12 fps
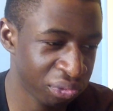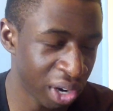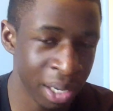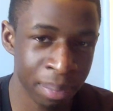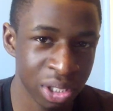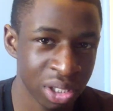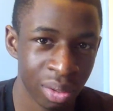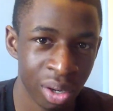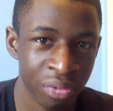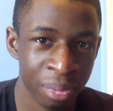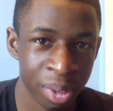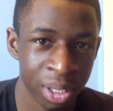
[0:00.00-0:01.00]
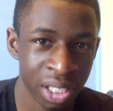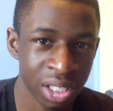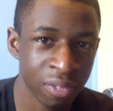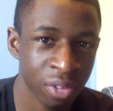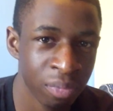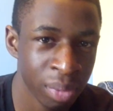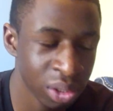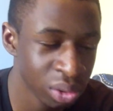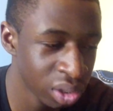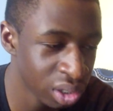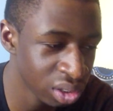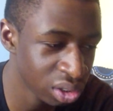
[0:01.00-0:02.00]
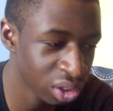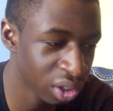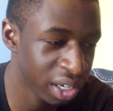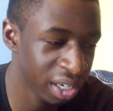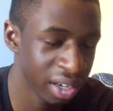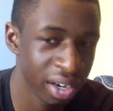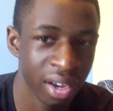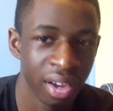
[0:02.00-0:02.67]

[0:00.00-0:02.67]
I'd be so overprotective of my daughter, sorry.